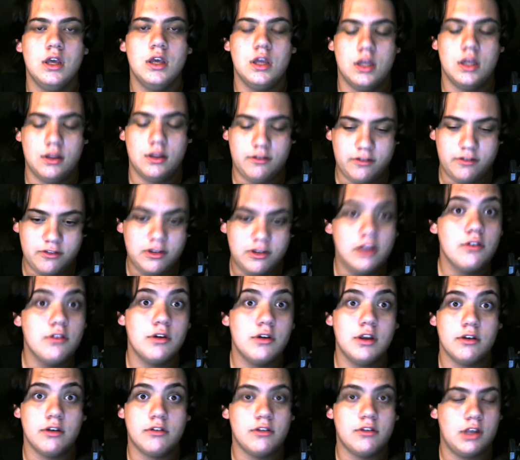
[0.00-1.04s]

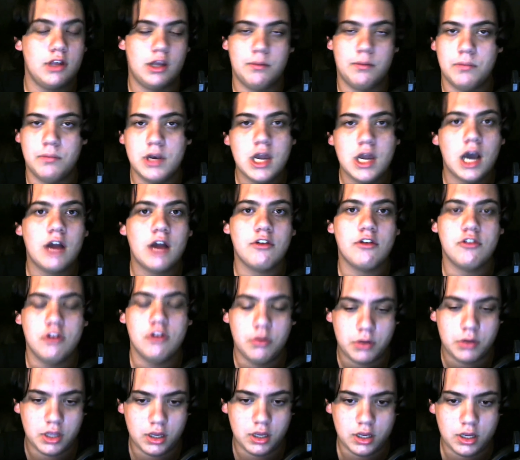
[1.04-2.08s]
seriously, I'm not
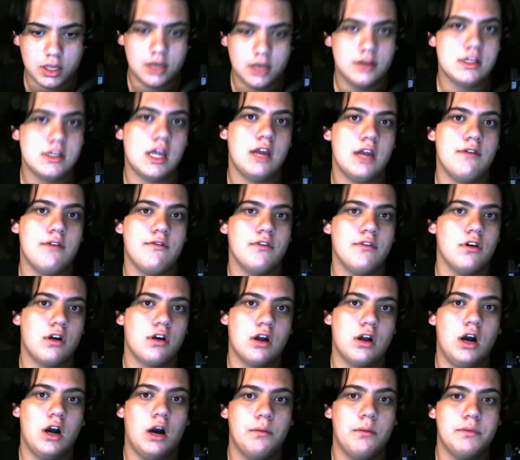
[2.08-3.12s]
joking, contend for a
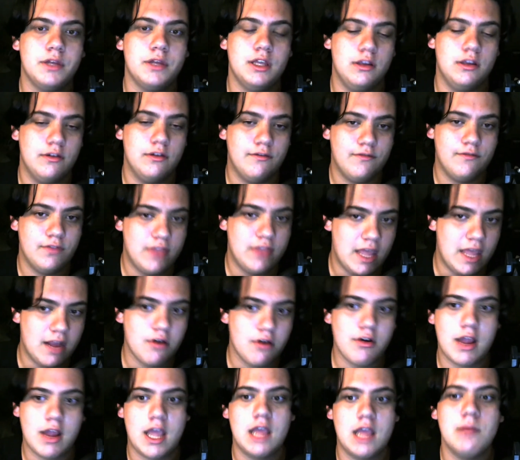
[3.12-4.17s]
cup. If they are
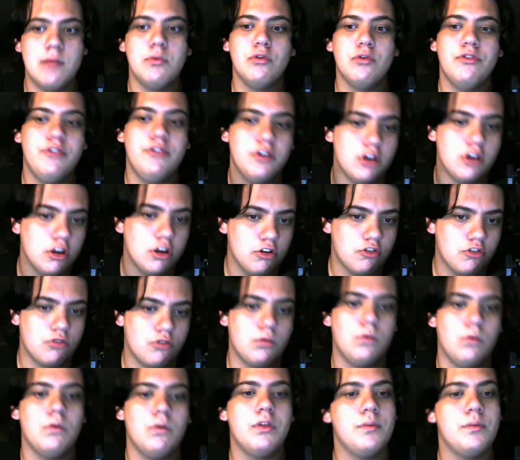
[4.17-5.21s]
able to
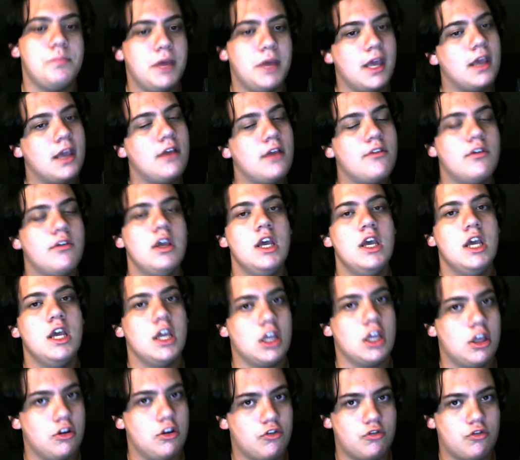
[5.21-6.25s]
control the pace and
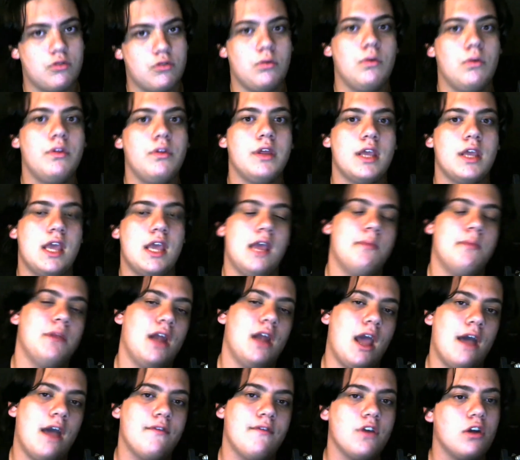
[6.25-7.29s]
control the game and
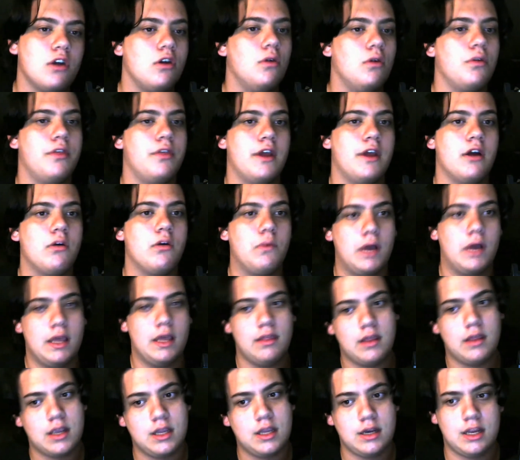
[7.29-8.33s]
have it go their way,
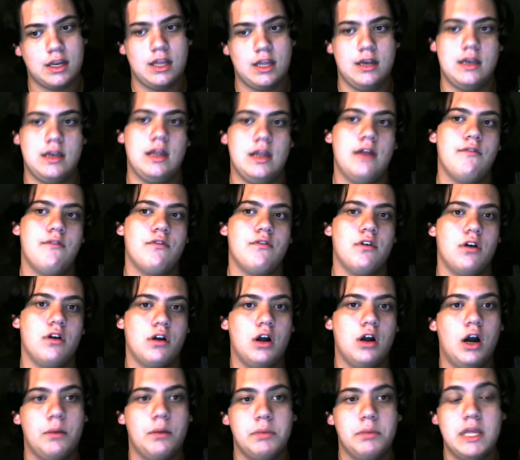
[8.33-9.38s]
they can contend for a
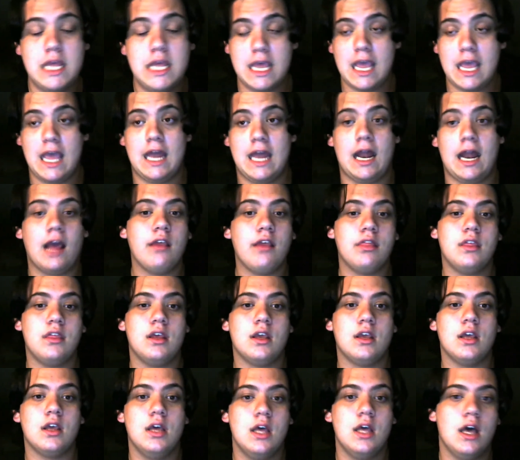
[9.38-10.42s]
cup. And I
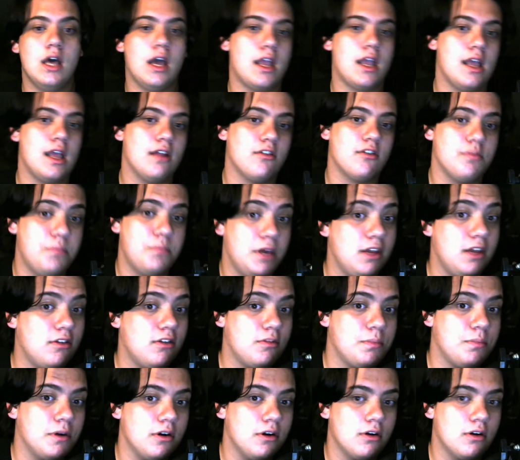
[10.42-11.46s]
think against
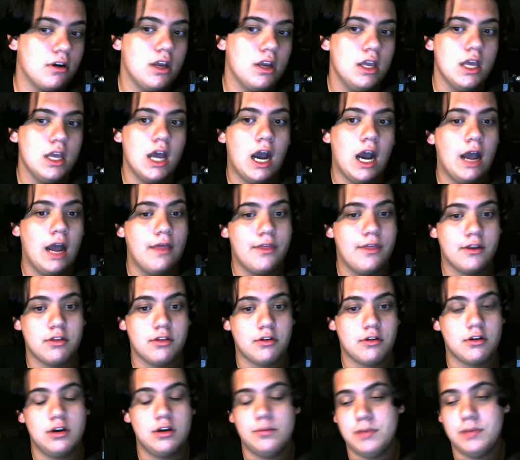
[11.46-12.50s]
Pittsburgh, I think they're
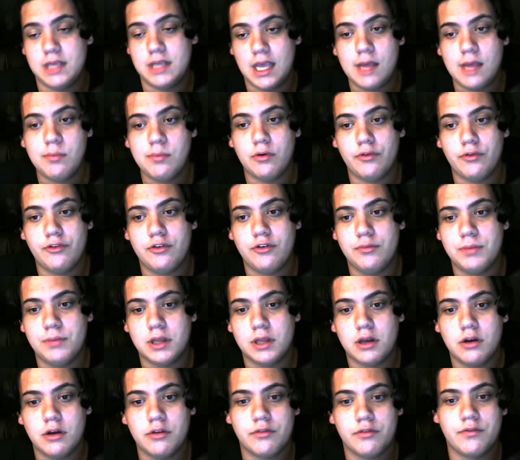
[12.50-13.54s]
going to be able to,
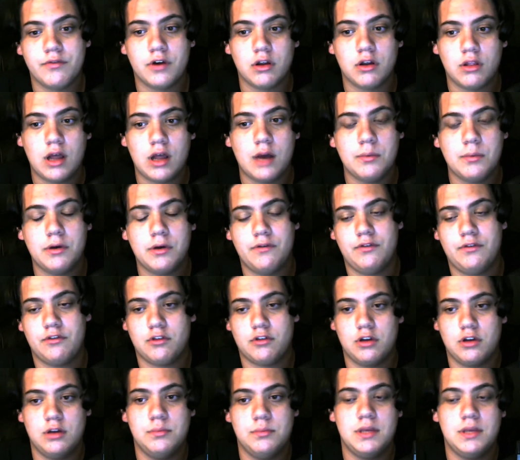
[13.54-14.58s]
because Varlamov is going
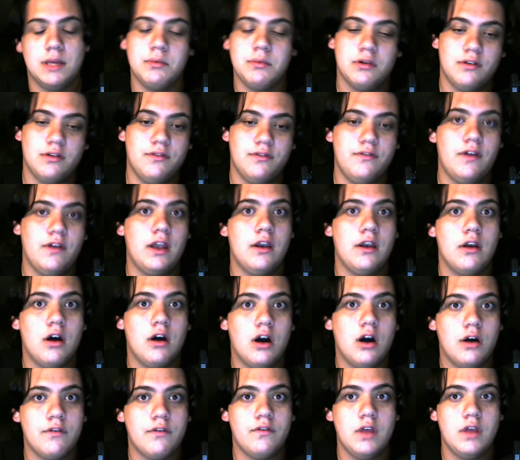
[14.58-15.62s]
to be able to fend
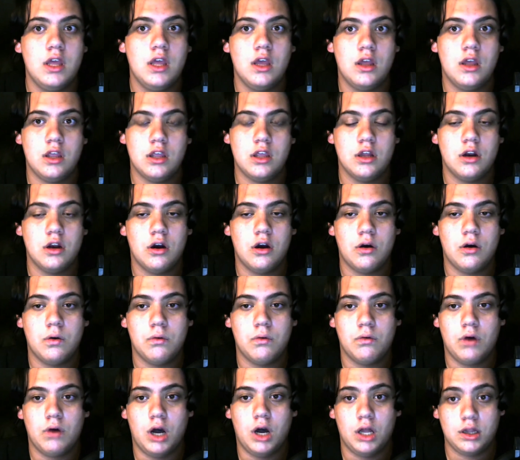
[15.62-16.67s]
off, you know,
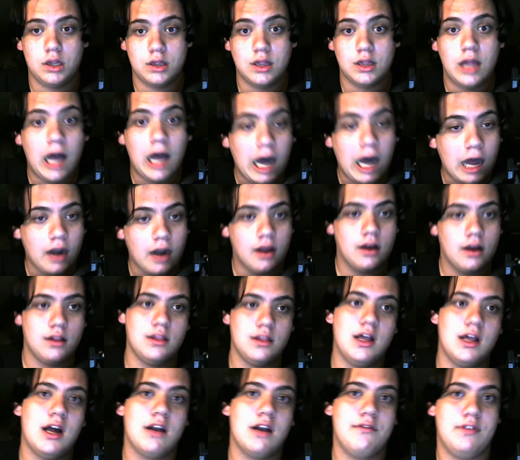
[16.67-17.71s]
a lot
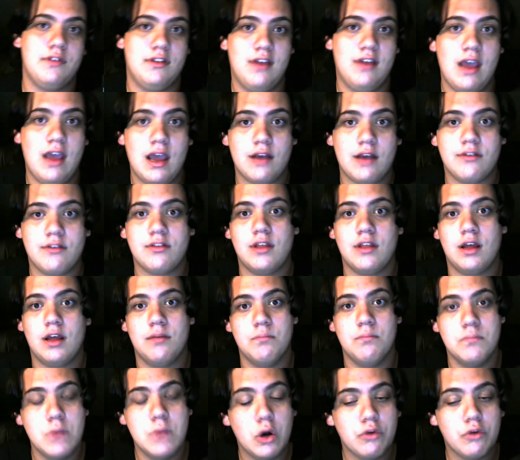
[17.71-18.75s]
of attacks that
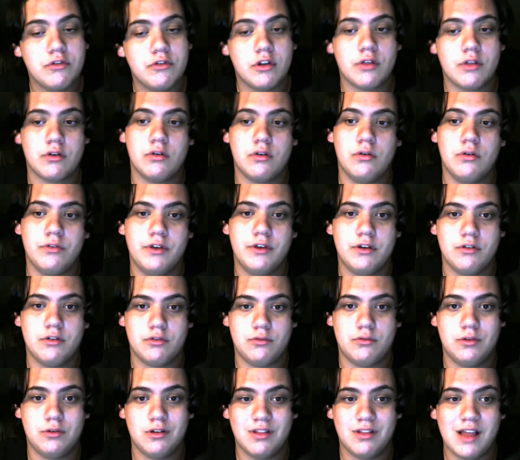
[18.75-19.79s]
most other goaltenders
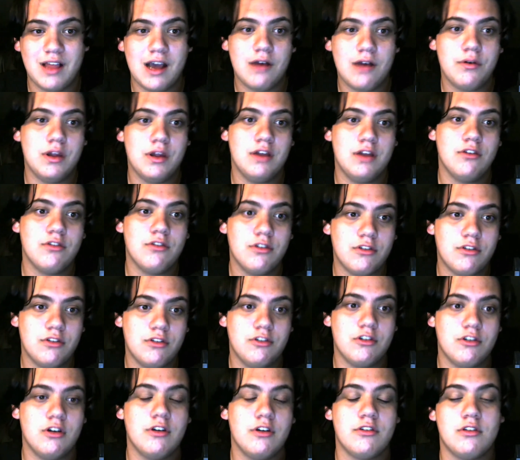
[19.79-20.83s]
won't allow. And Tristan
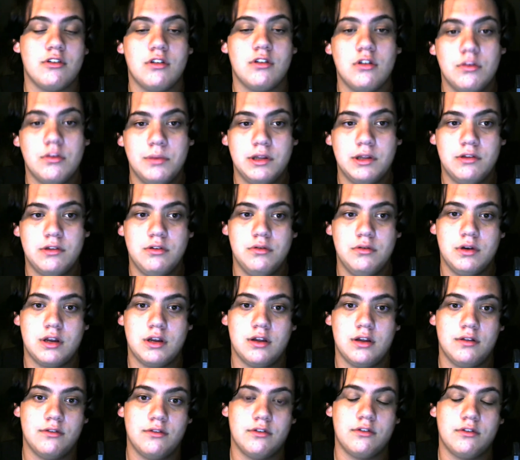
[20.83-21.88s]
Jarry is a little bit too
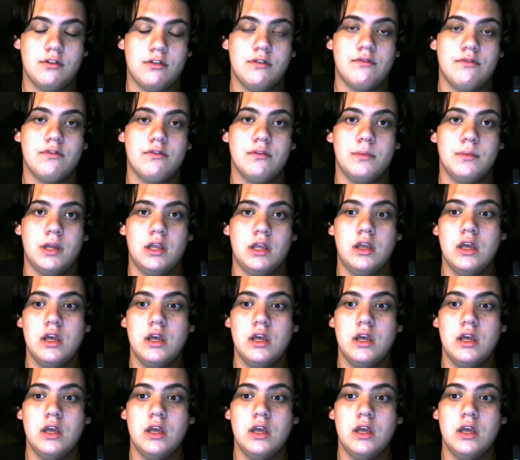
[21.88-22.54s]
inconsistent for me,